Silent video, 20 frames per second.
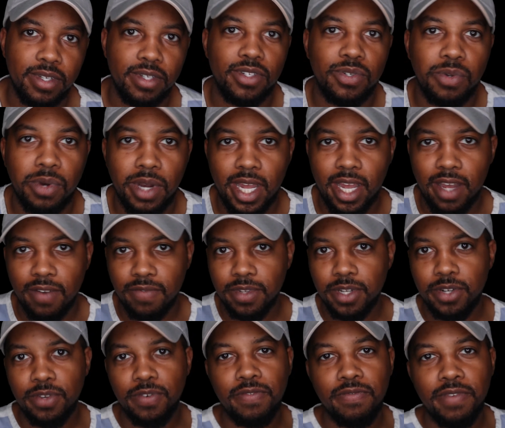So I have
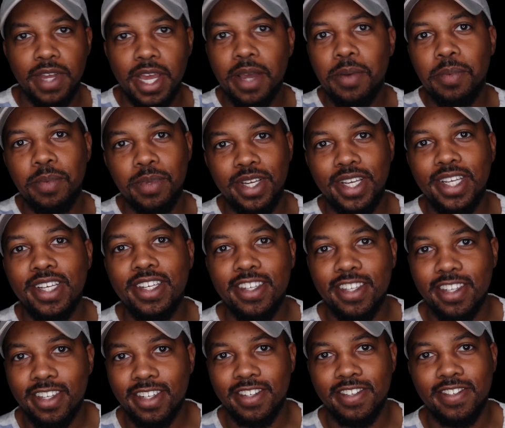little
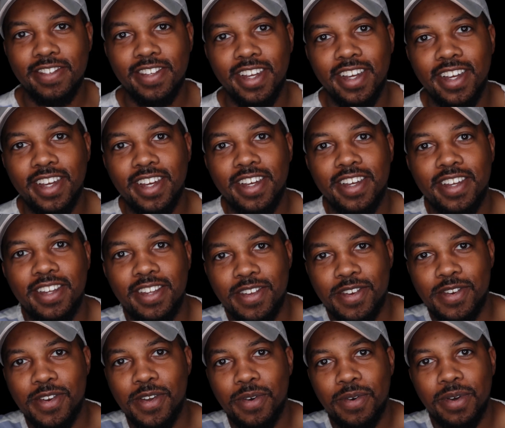families and
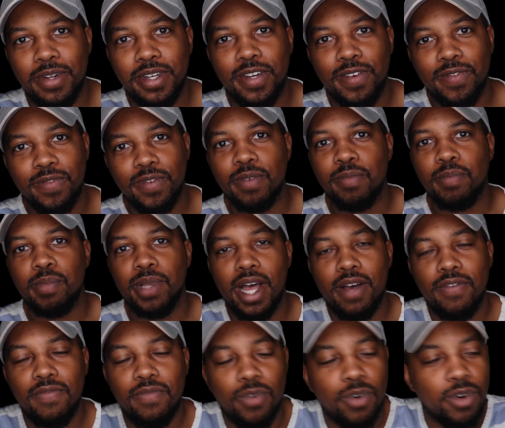on different
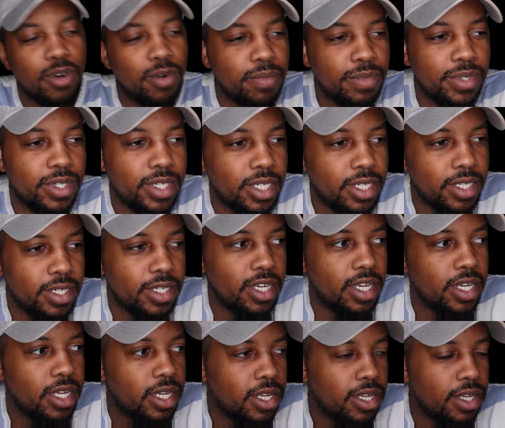platforms, and
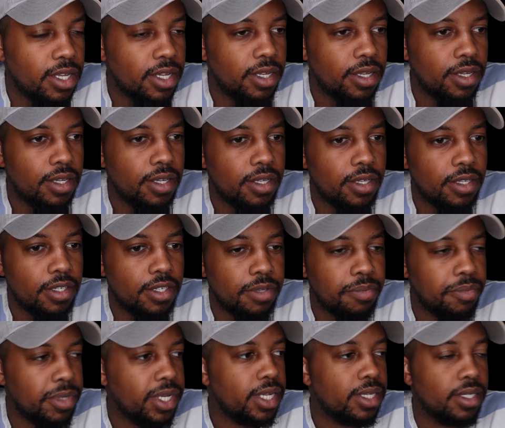to
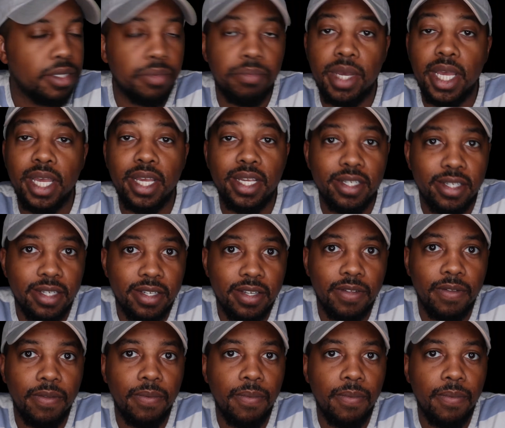me it's amazing.